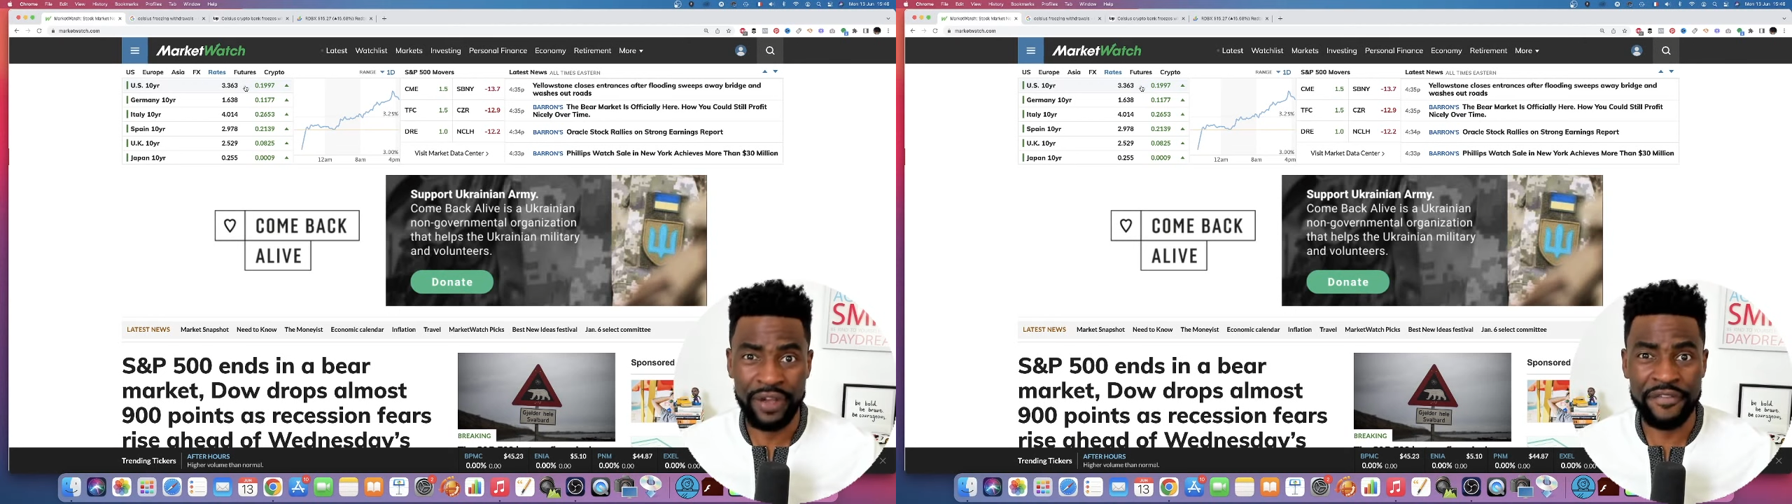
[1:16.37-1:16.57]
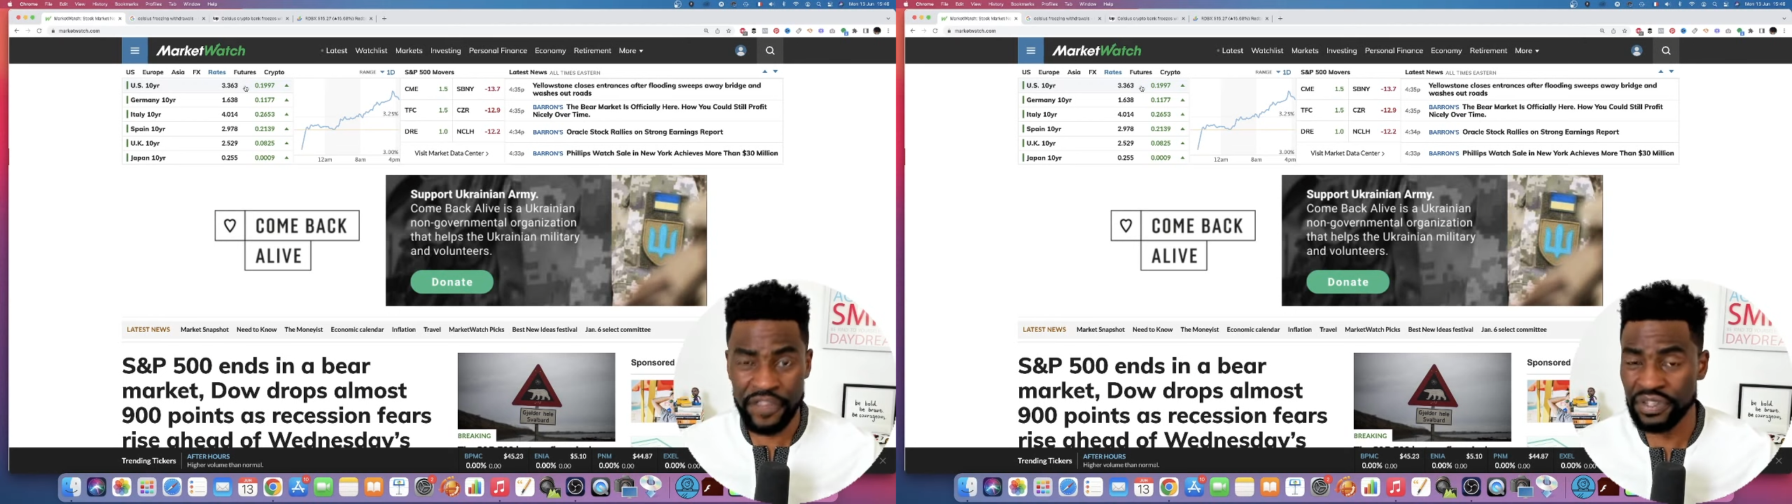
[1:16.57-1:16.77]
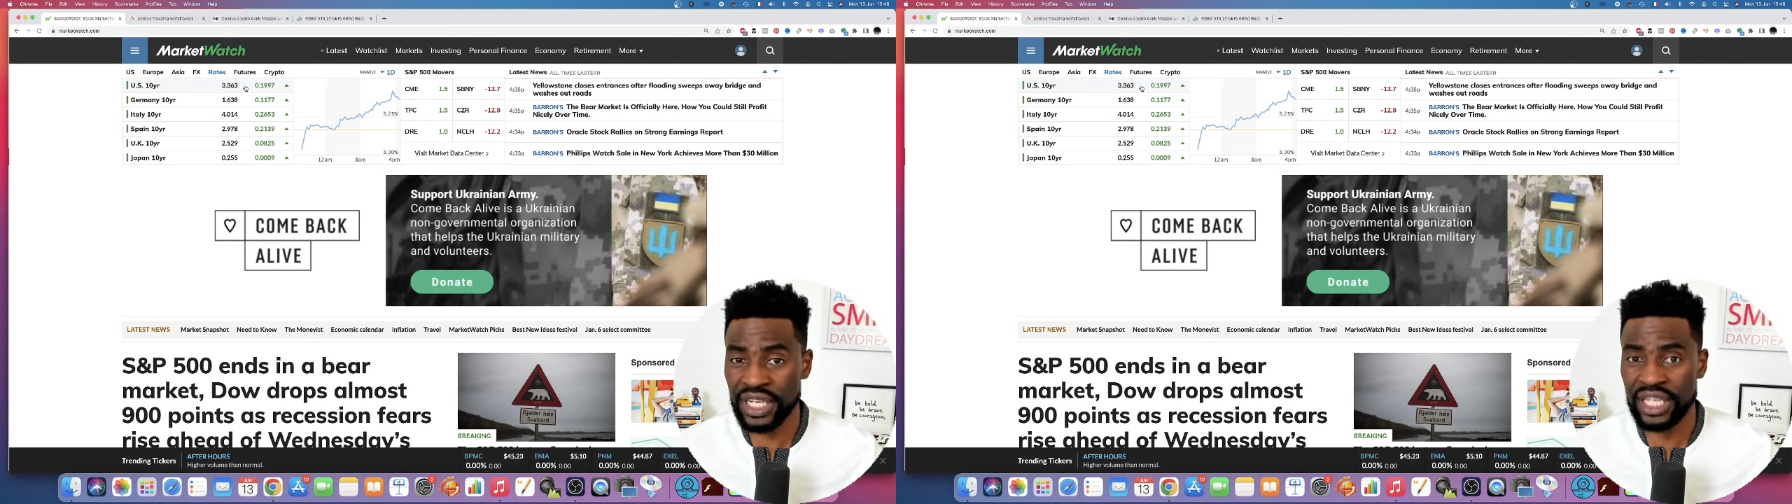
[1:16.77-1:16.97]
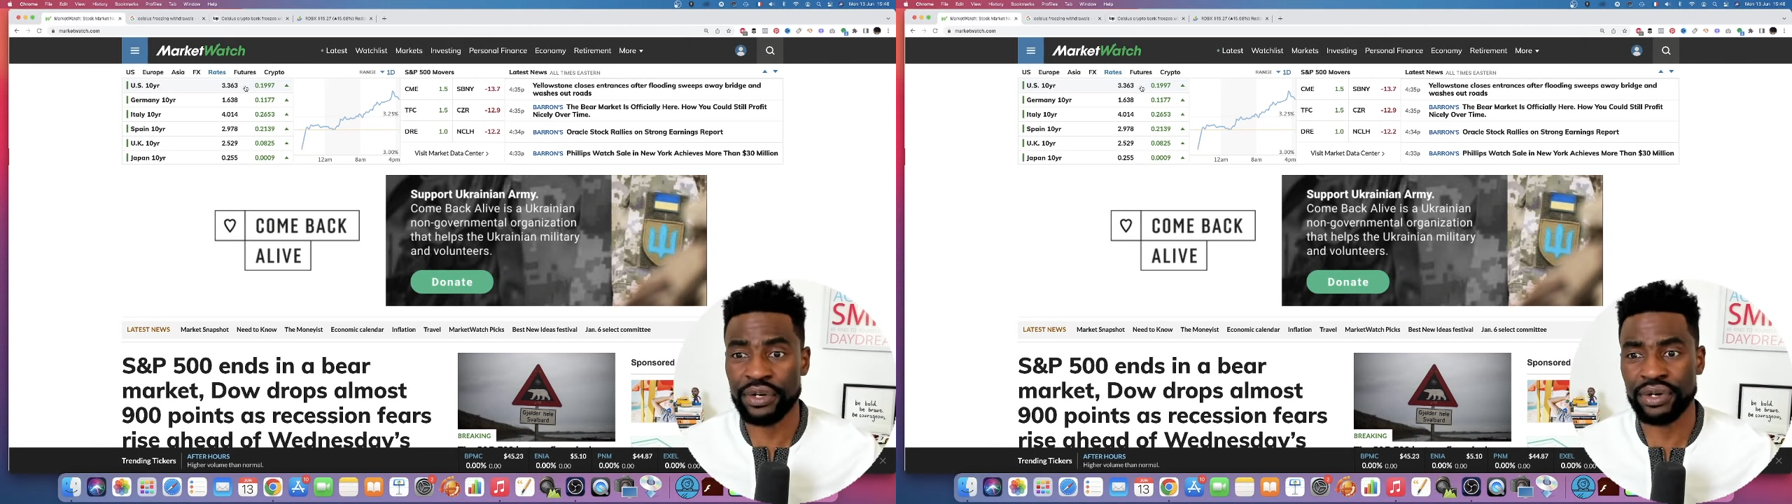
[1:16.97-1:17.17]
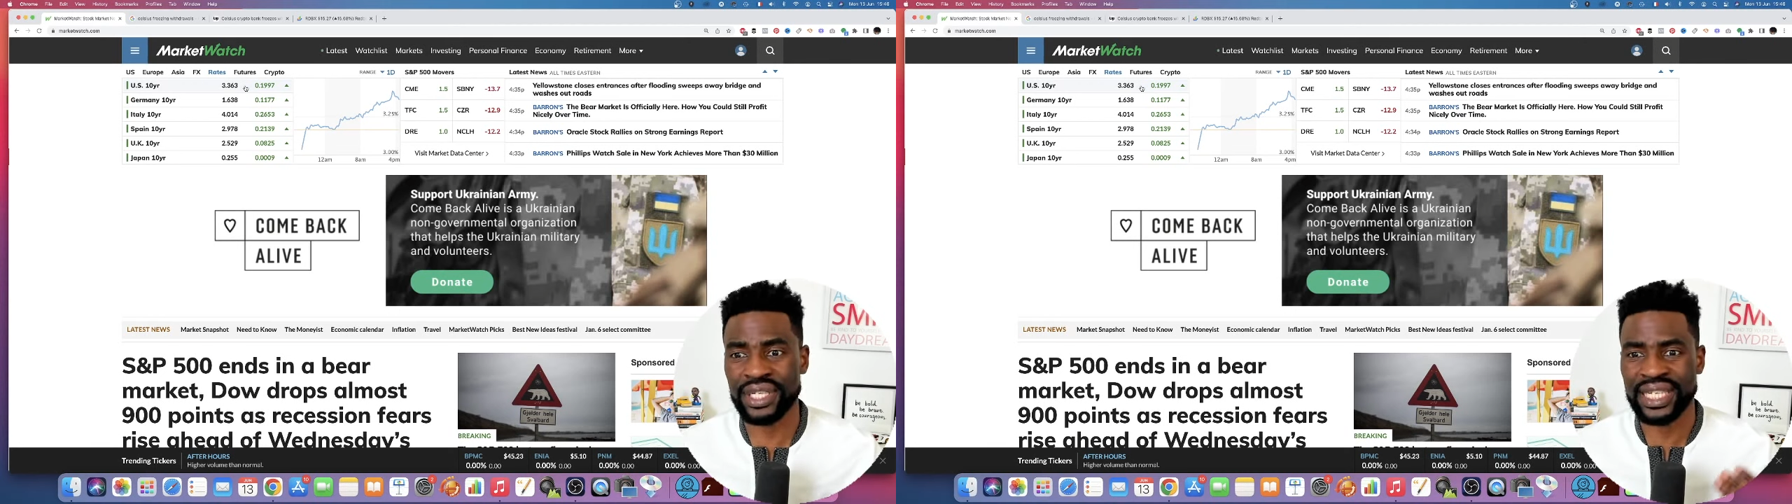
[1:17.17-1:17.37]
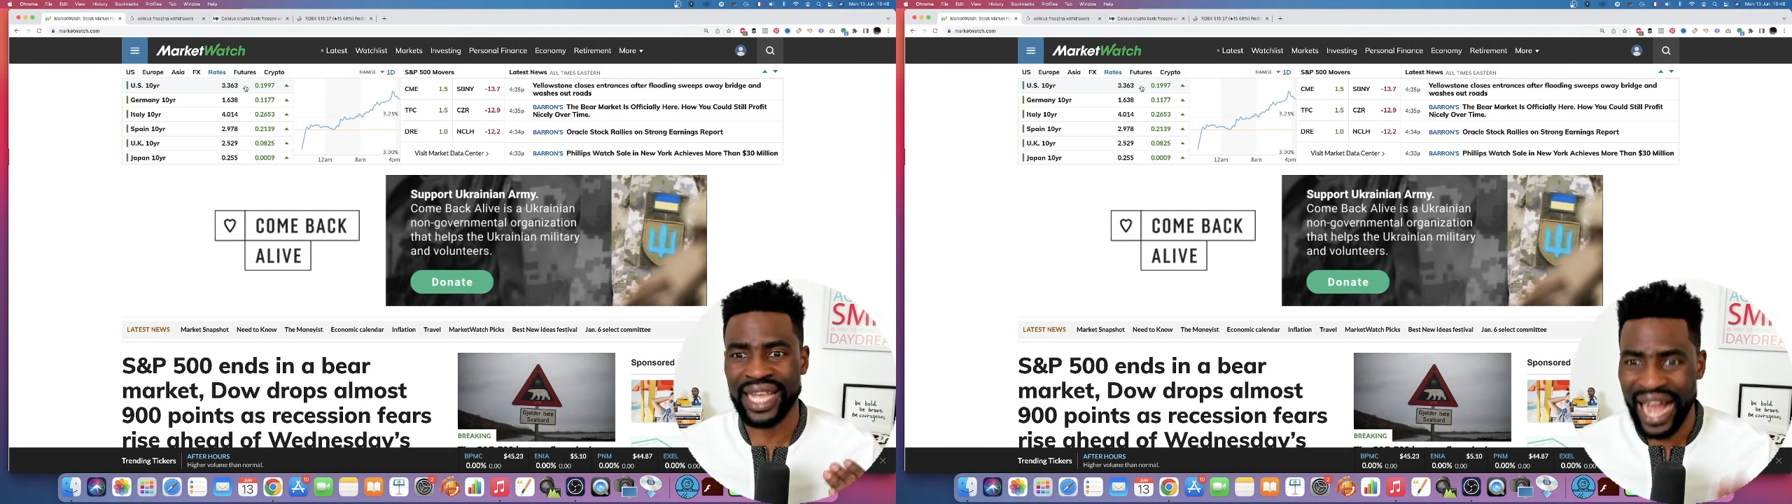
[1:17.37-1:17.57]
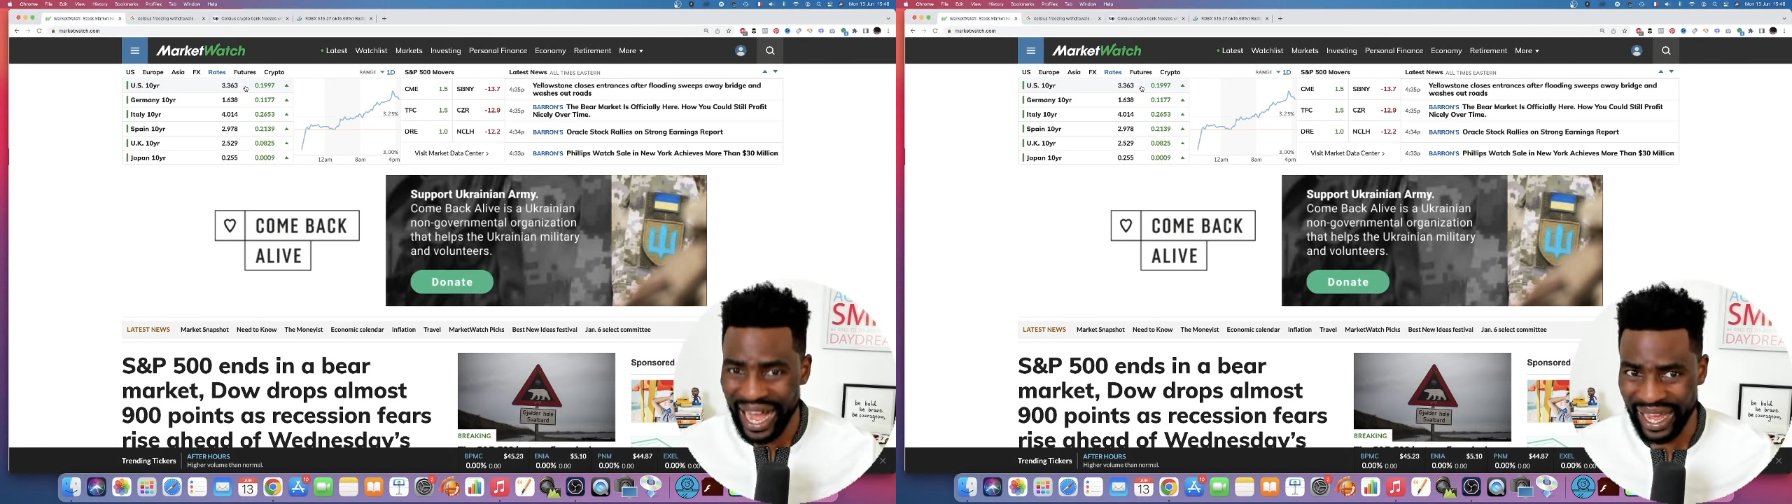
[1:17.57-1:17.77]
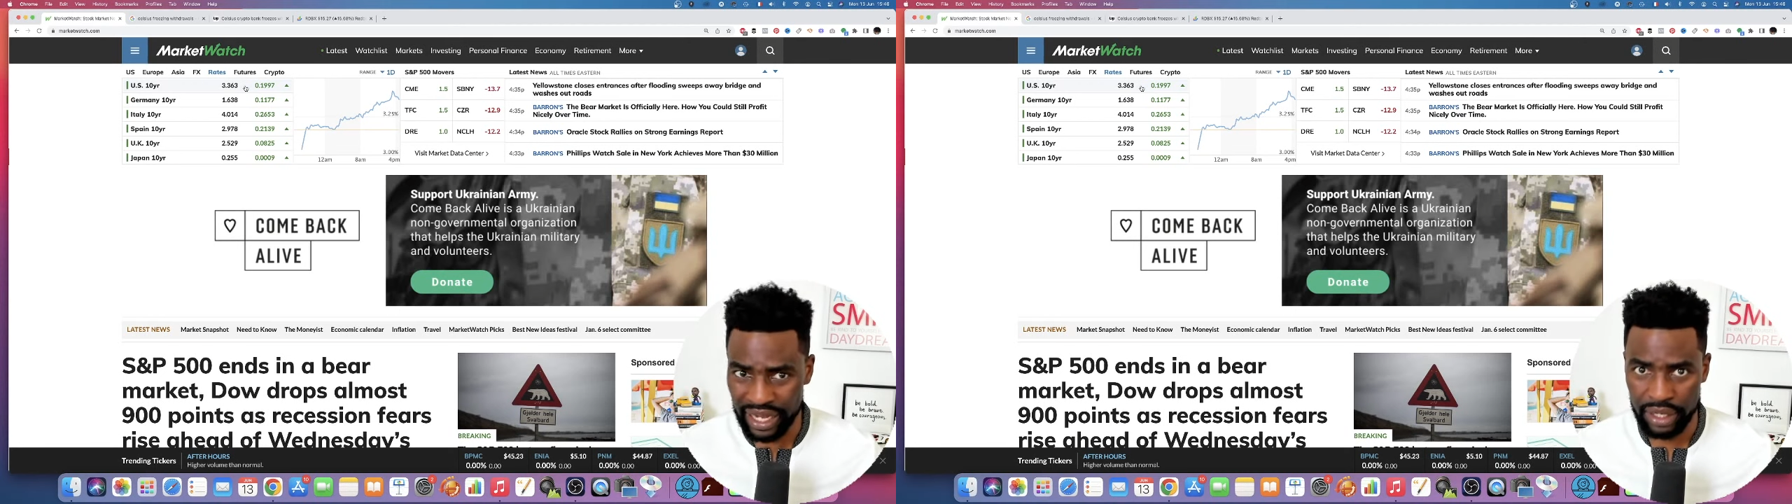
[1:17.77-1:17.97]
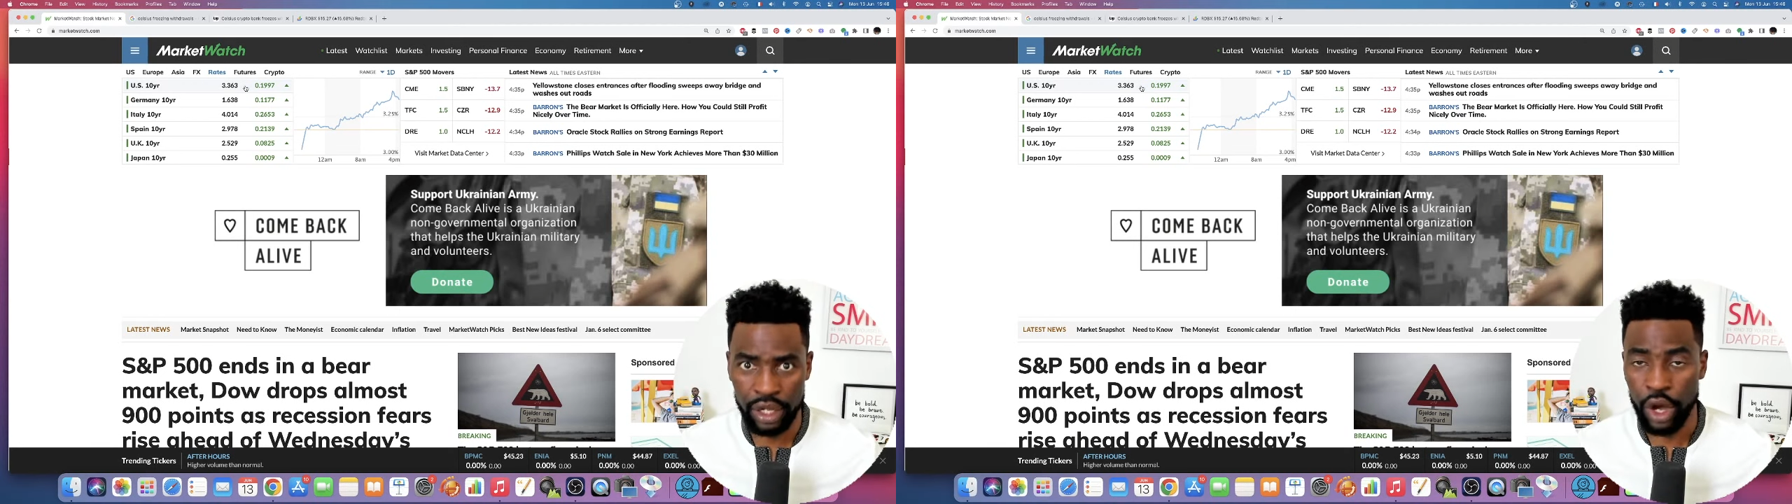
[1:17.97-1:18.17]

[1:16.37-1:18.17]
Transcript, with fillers: 15 years high.